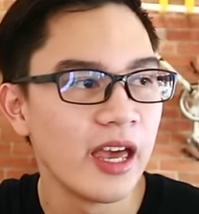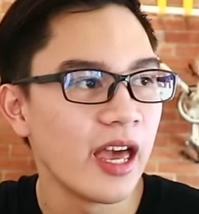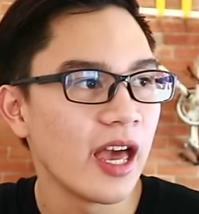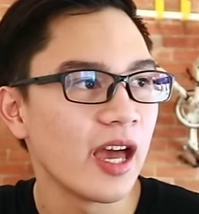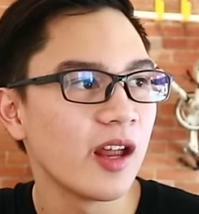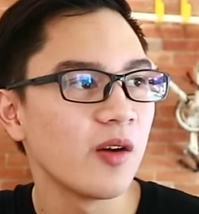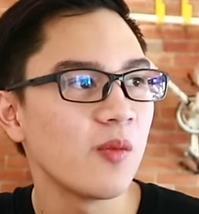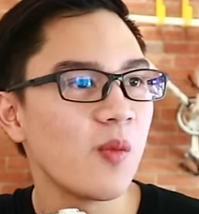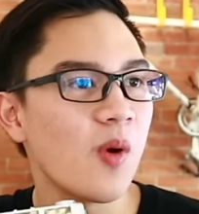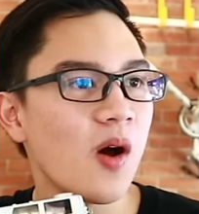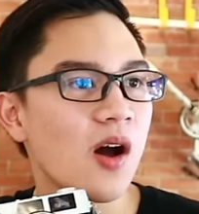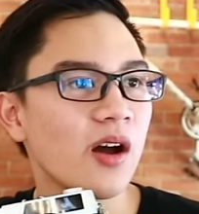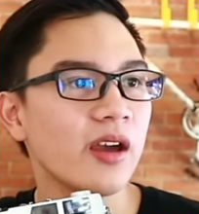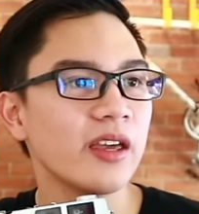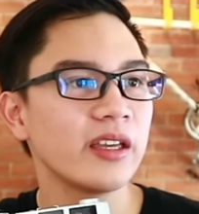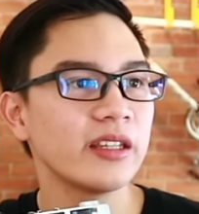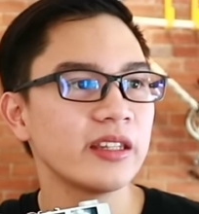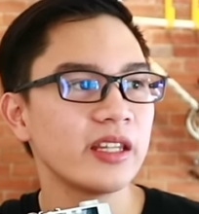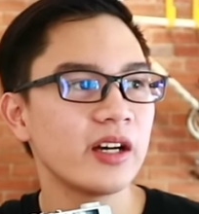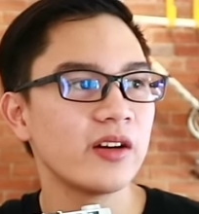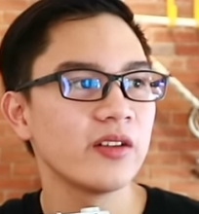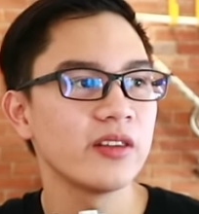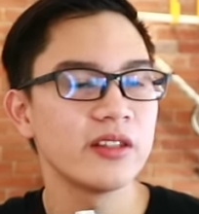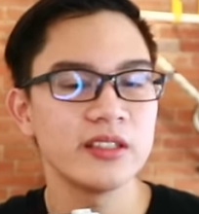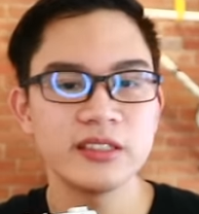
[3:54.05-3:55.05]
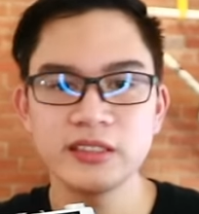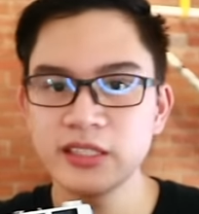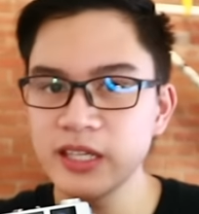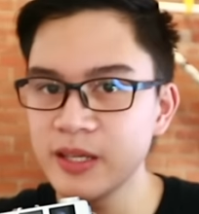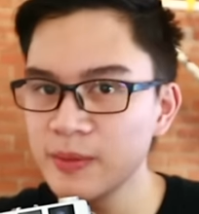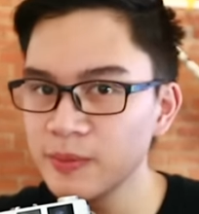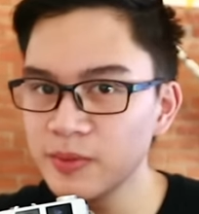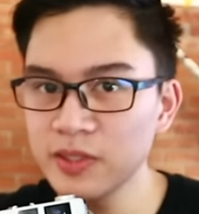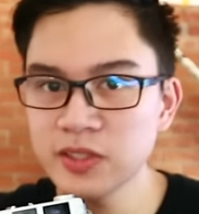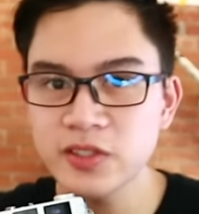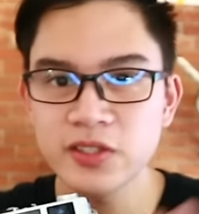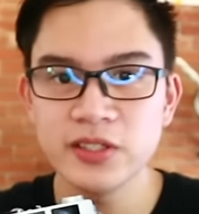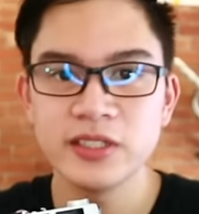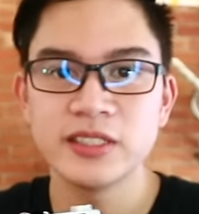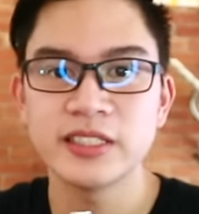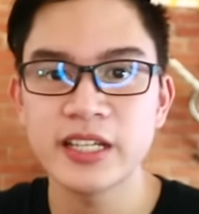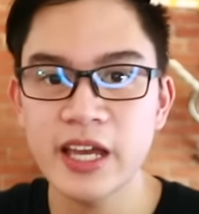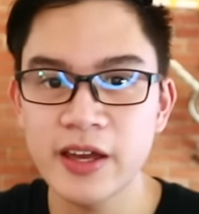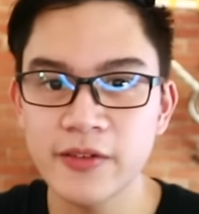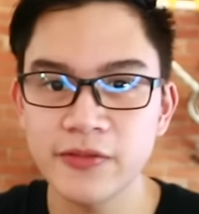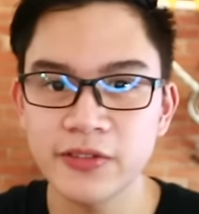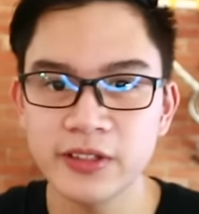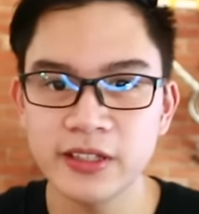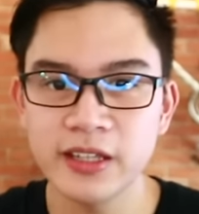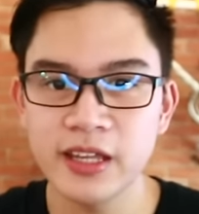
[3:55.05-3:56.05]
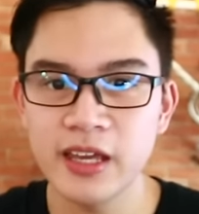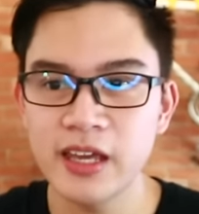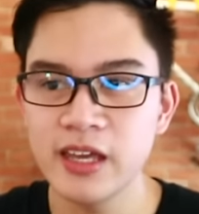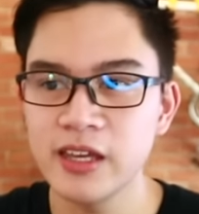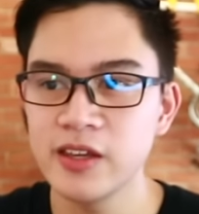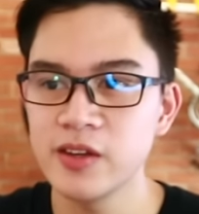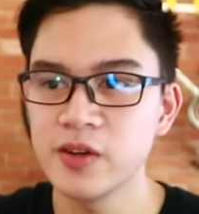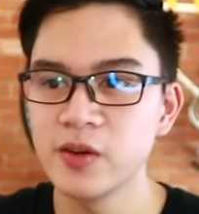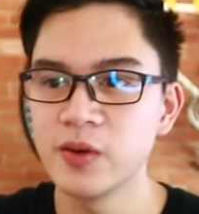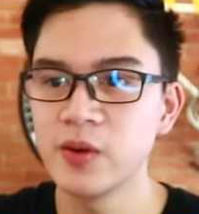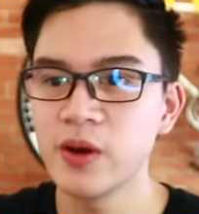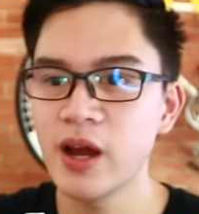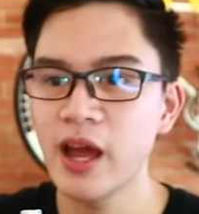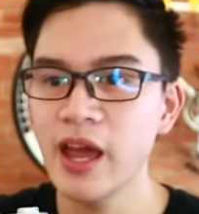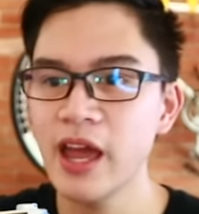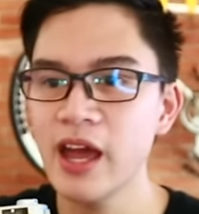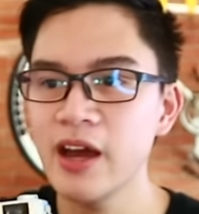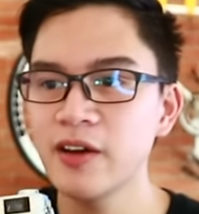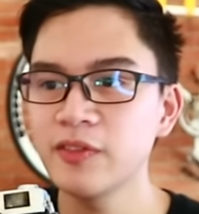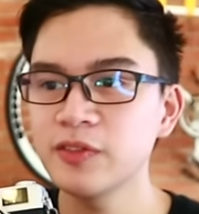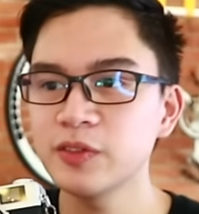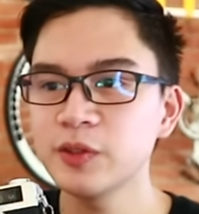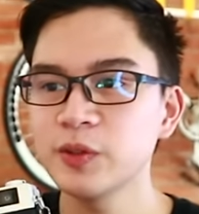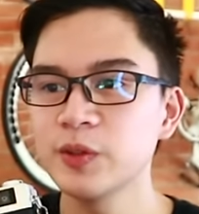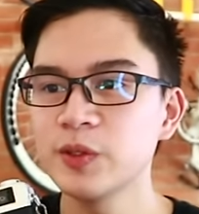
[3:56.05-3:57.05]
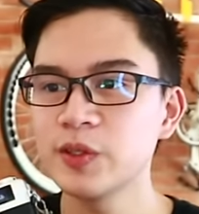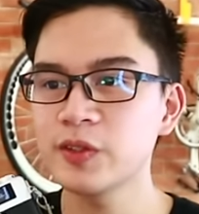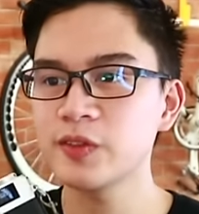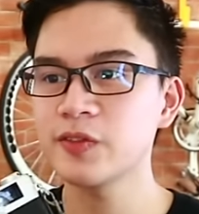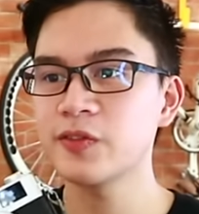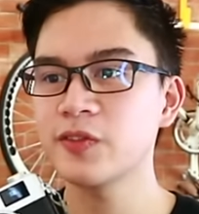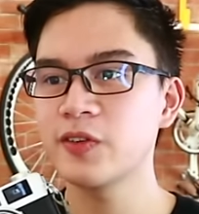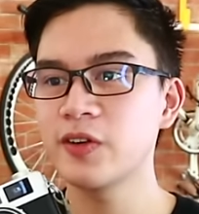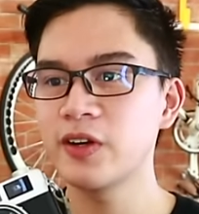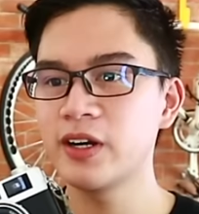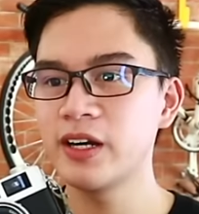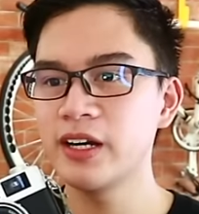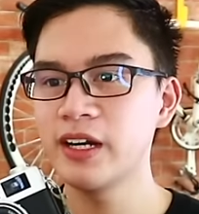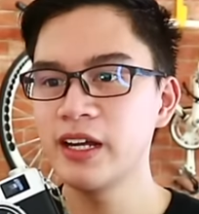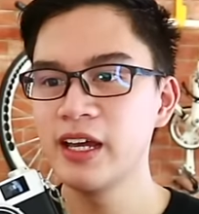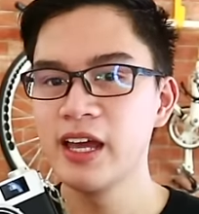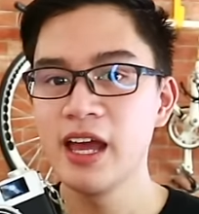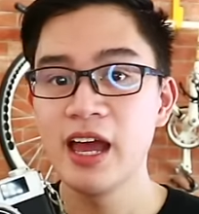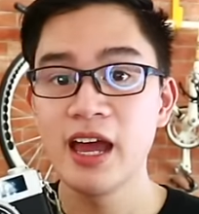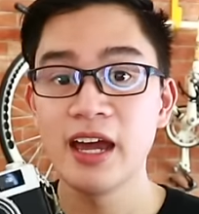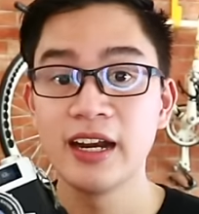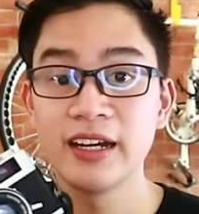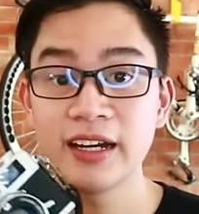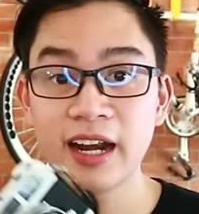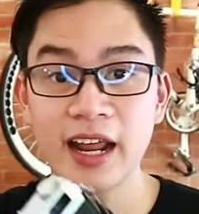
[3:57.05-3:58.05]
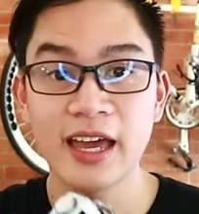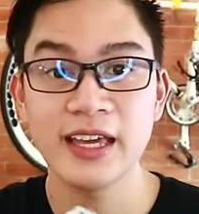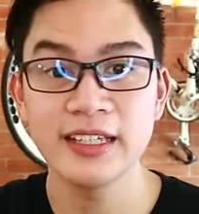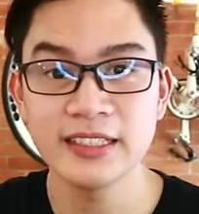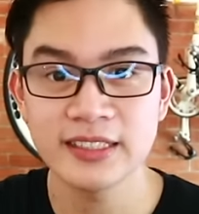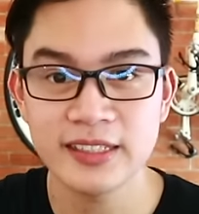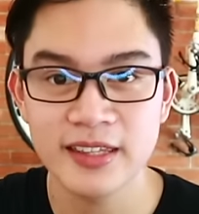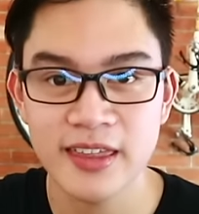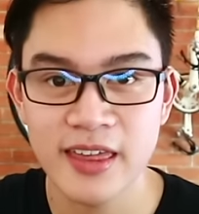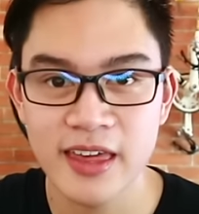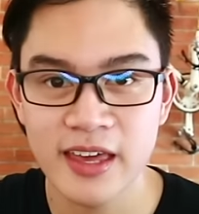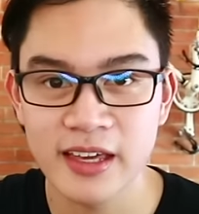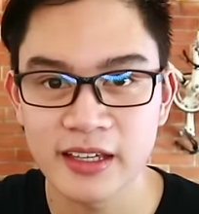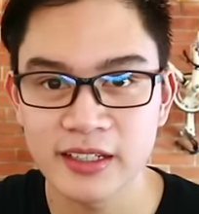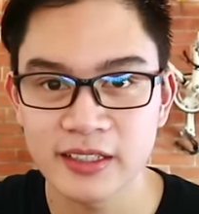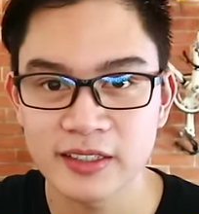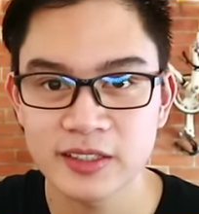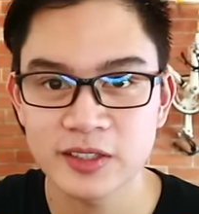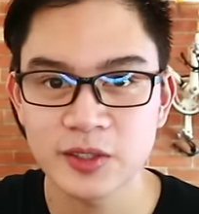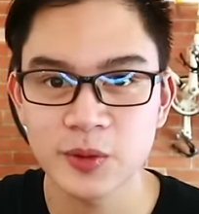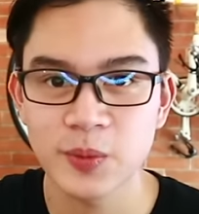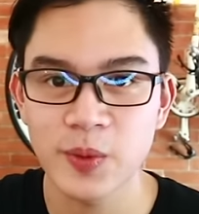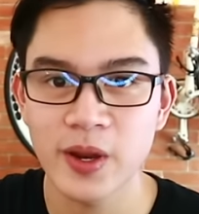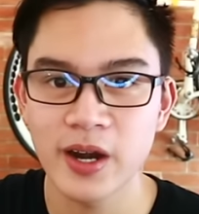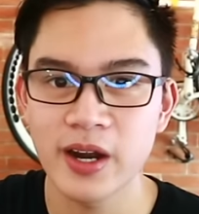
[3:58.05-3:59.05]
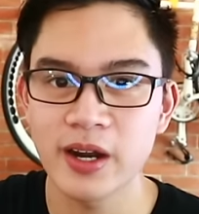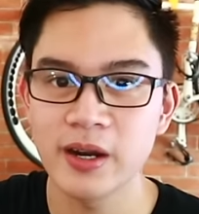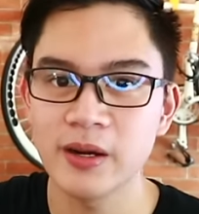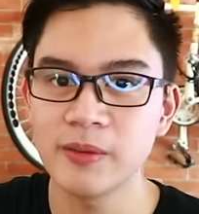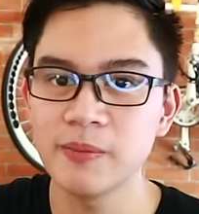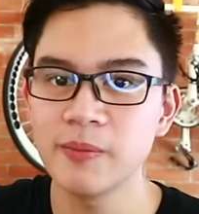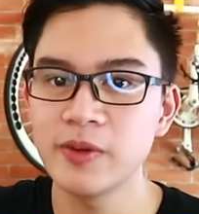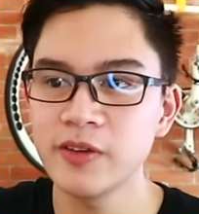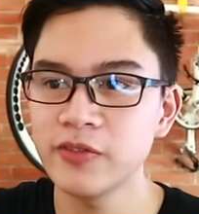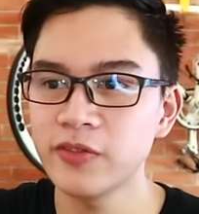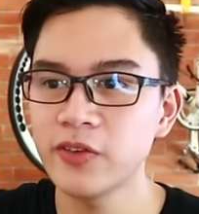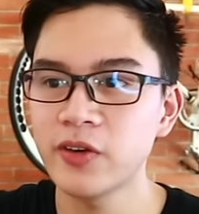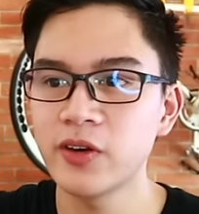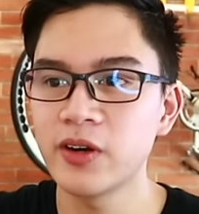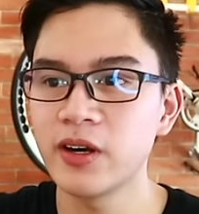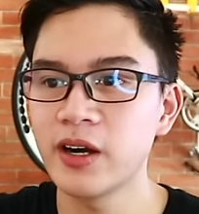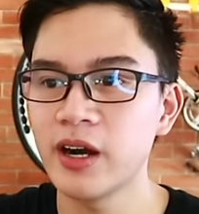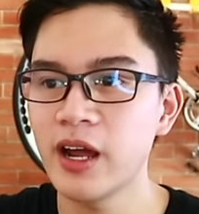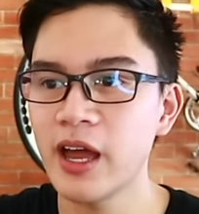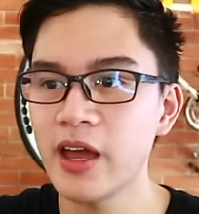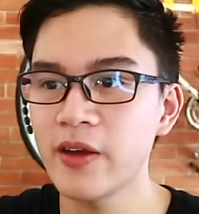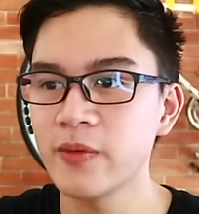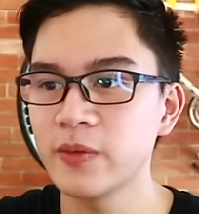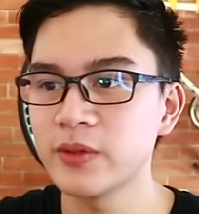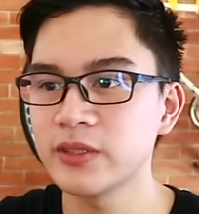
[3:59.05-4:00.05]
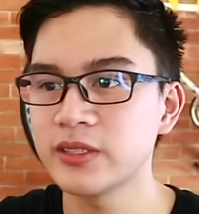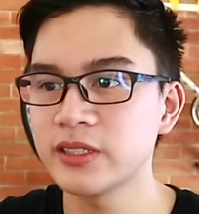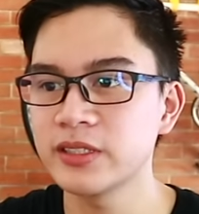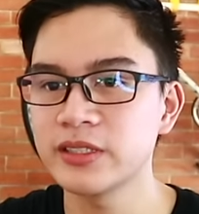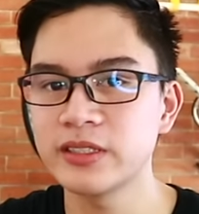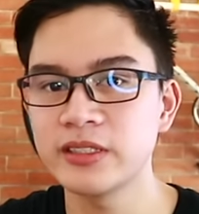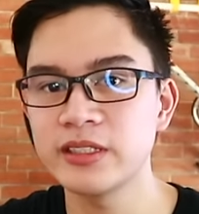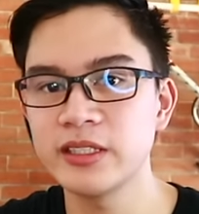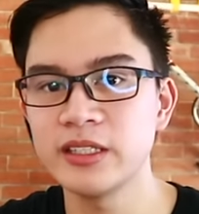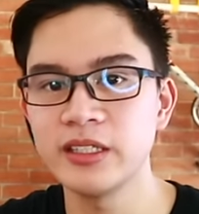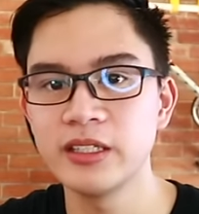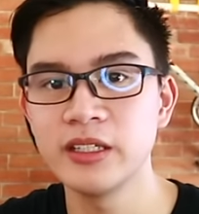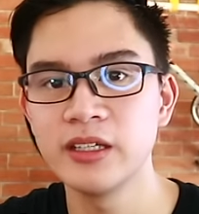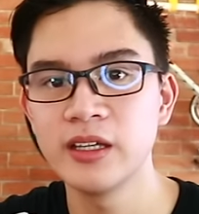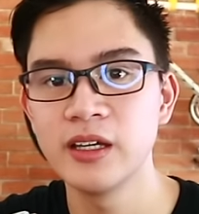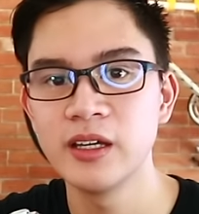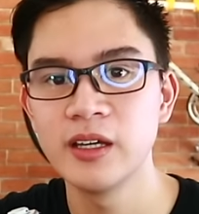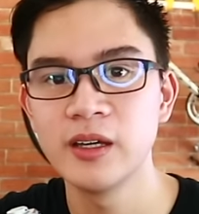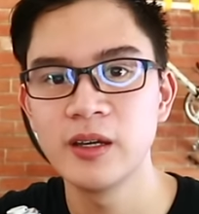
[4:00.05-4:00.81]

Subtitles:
And walking down the same streets every day, you know, I have to look for nice things where before I would just see